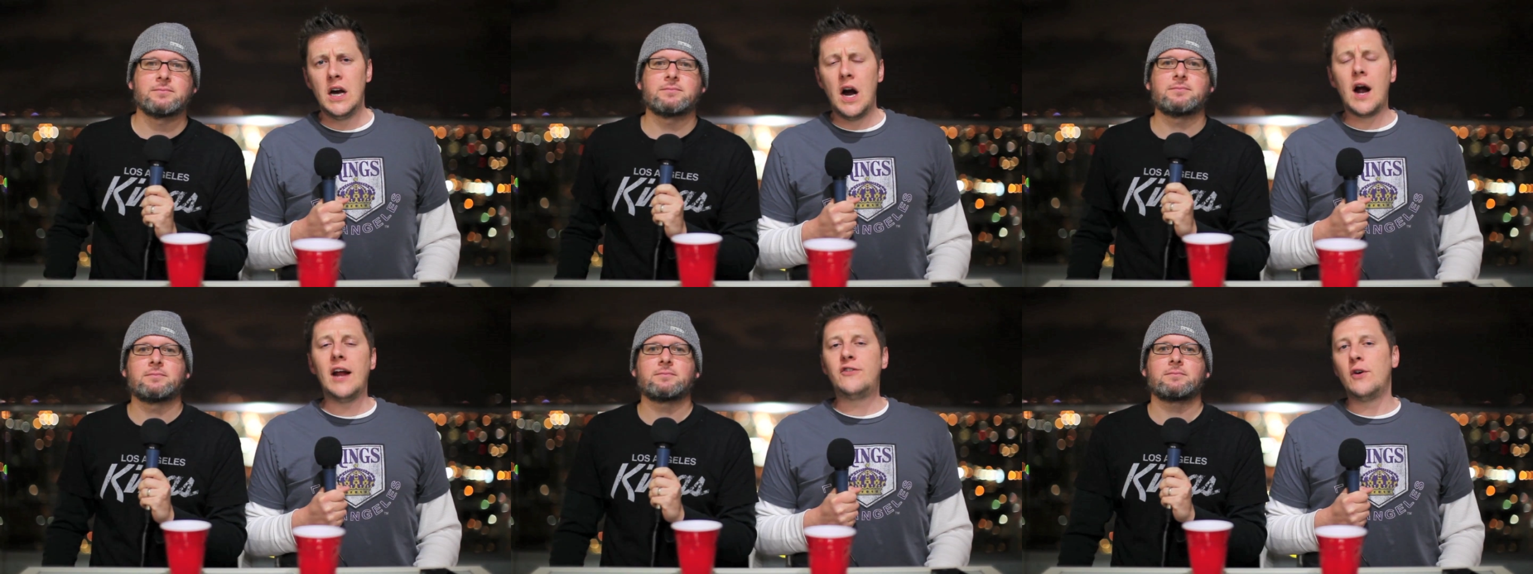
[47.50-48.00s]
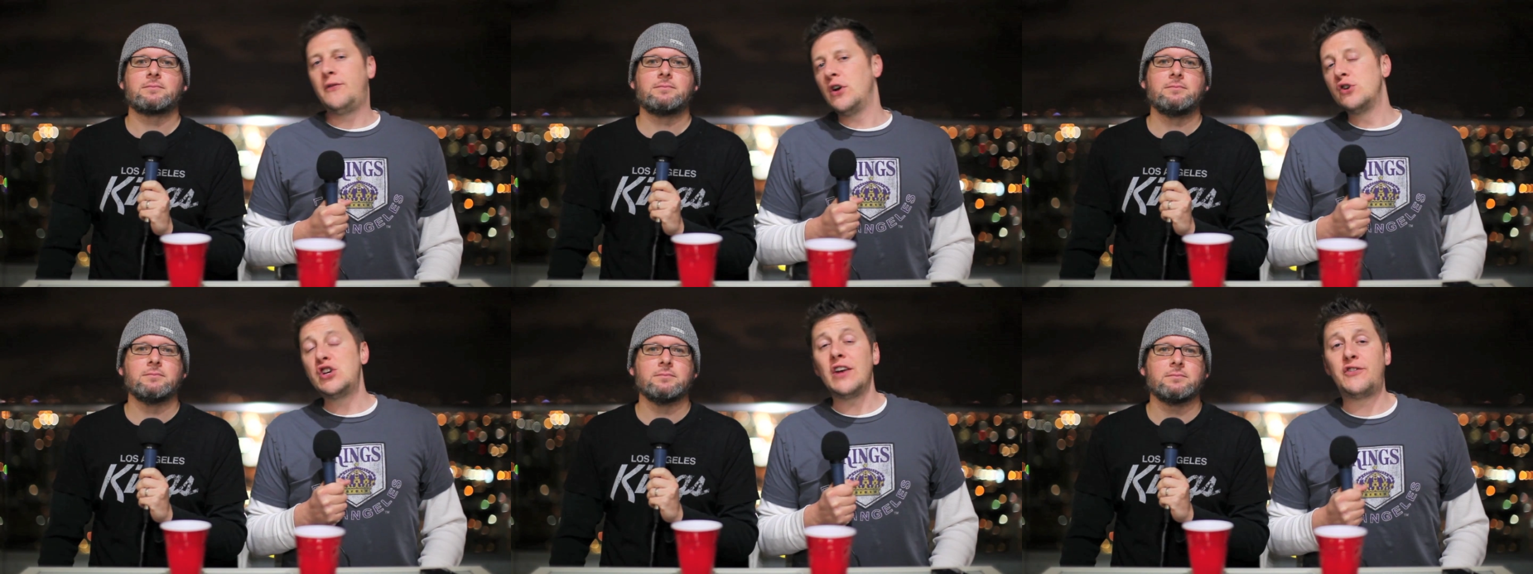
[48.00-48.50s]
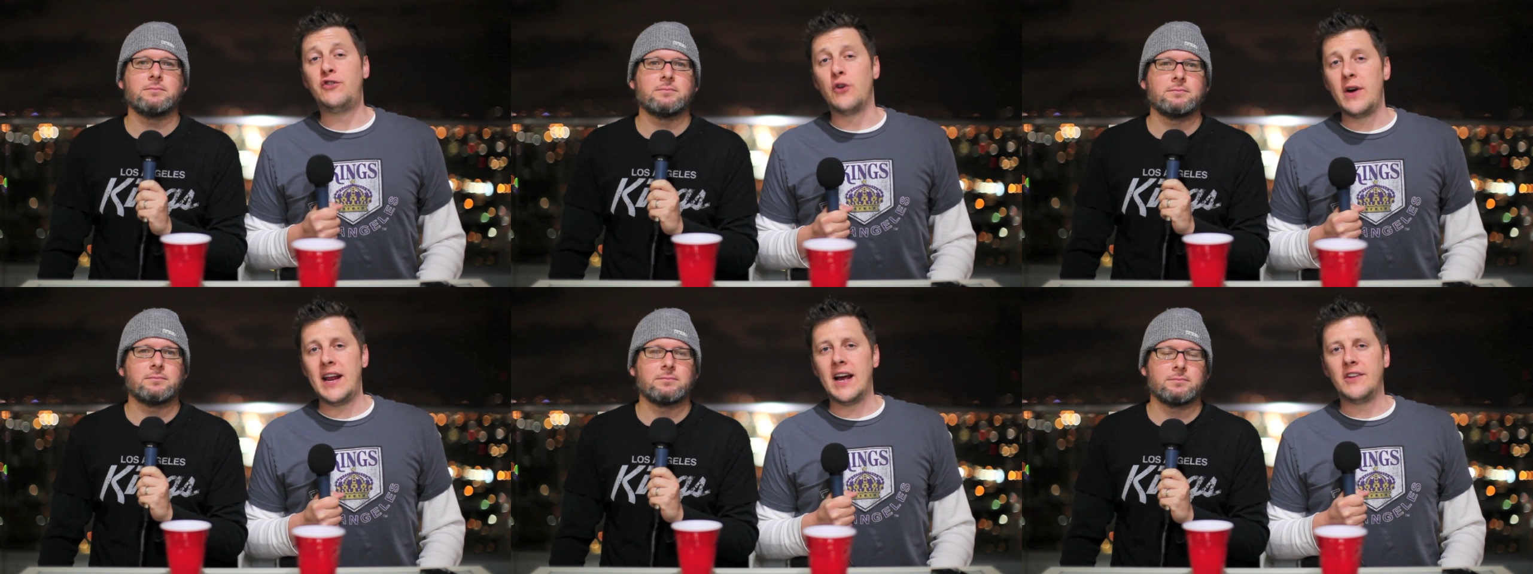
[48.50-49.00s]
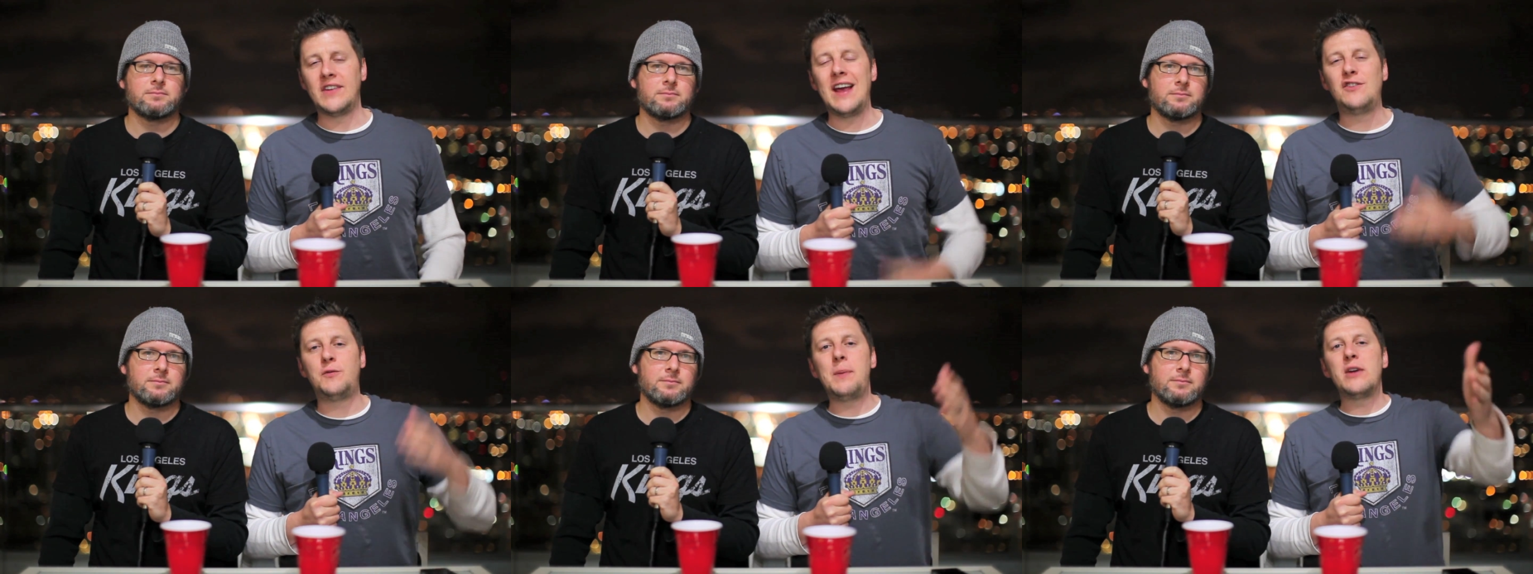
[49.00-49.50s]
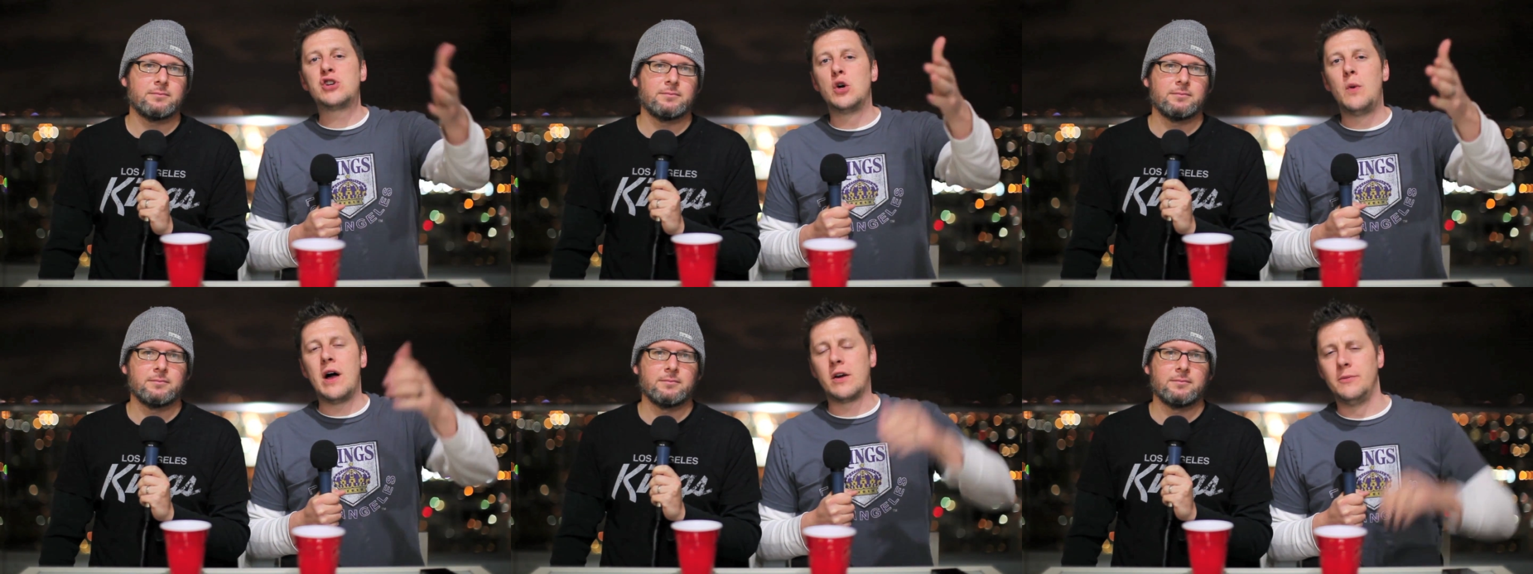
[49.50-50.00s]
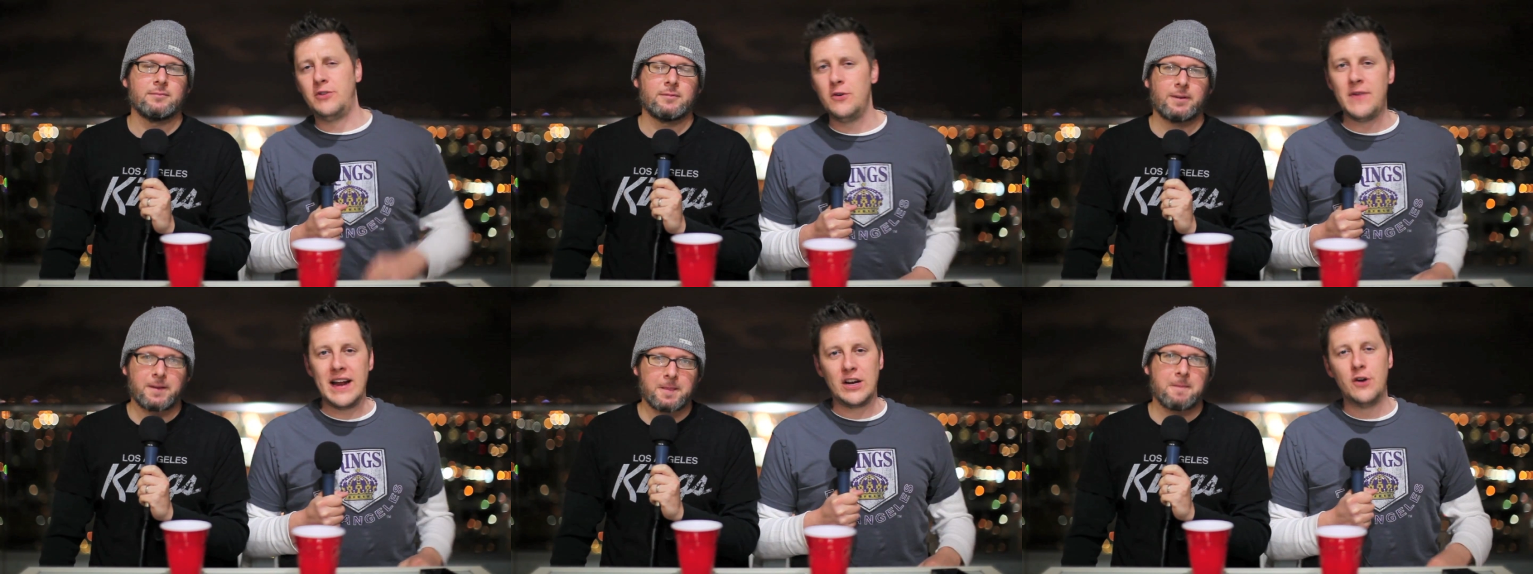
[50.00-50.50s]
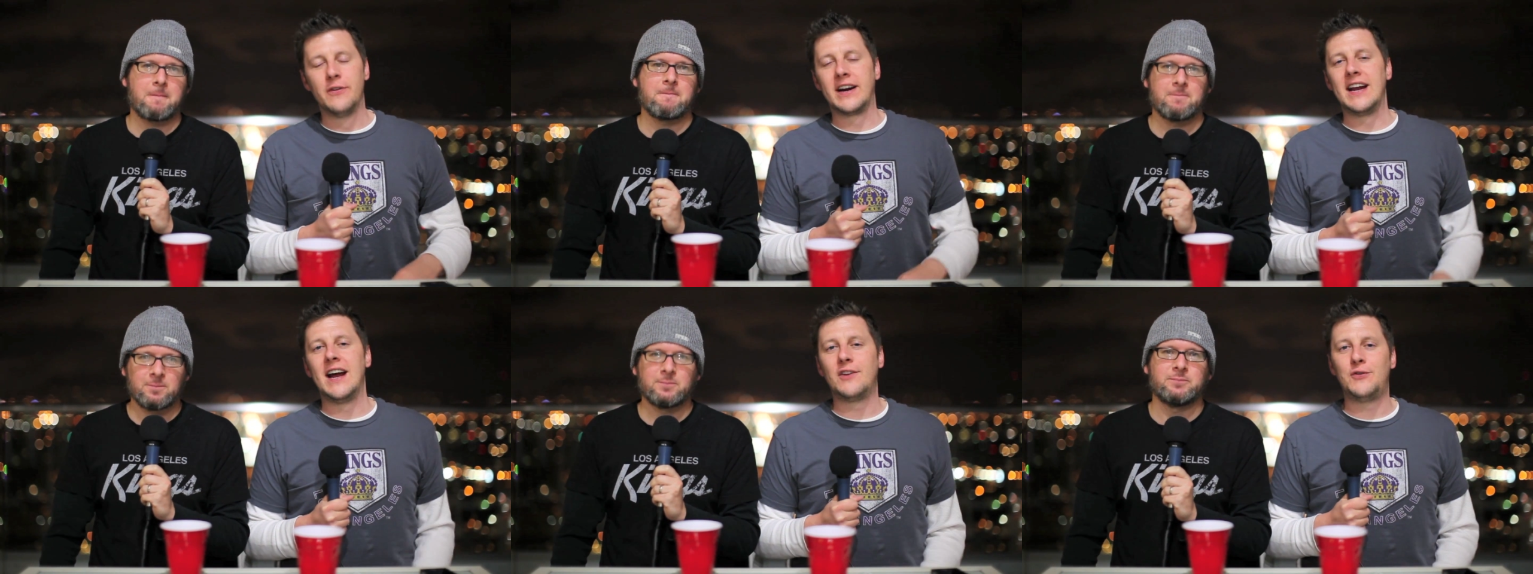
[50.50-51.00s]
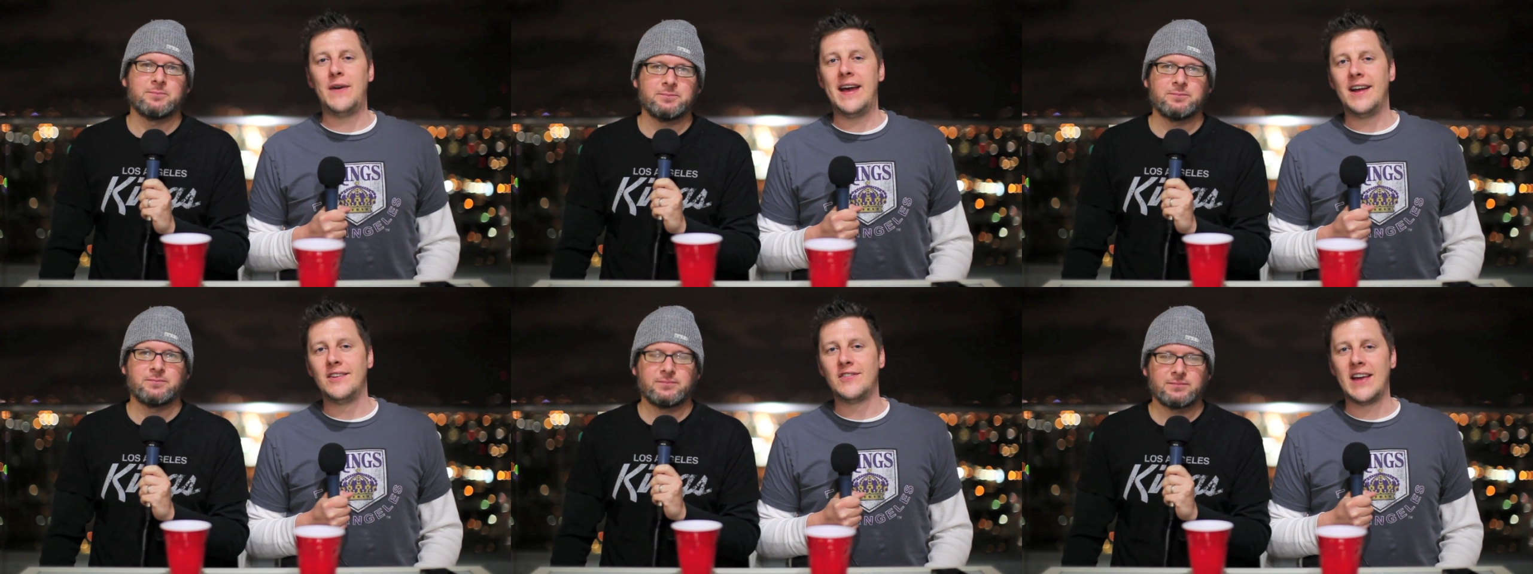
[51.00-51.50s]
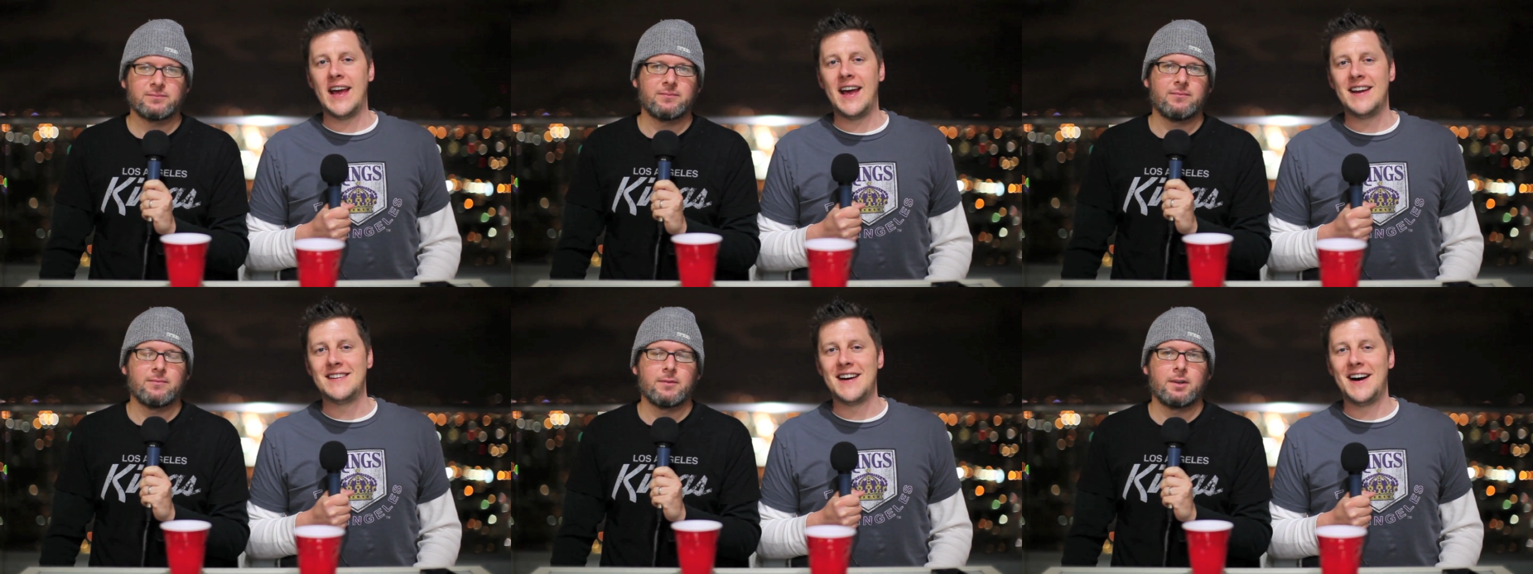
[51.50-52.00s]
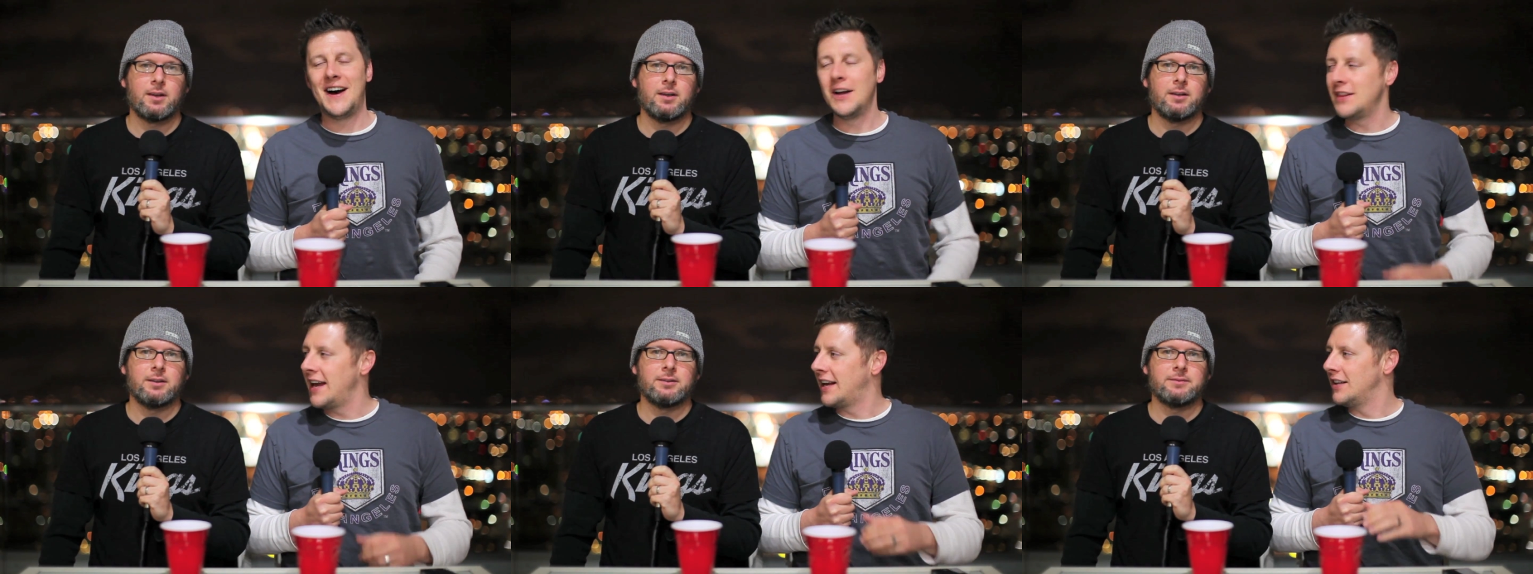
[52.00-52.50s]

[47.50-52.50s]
Speaker 1: All right, so if you're just joining us, a special welcome to Vancouver Canucks fans. And uh, unlike a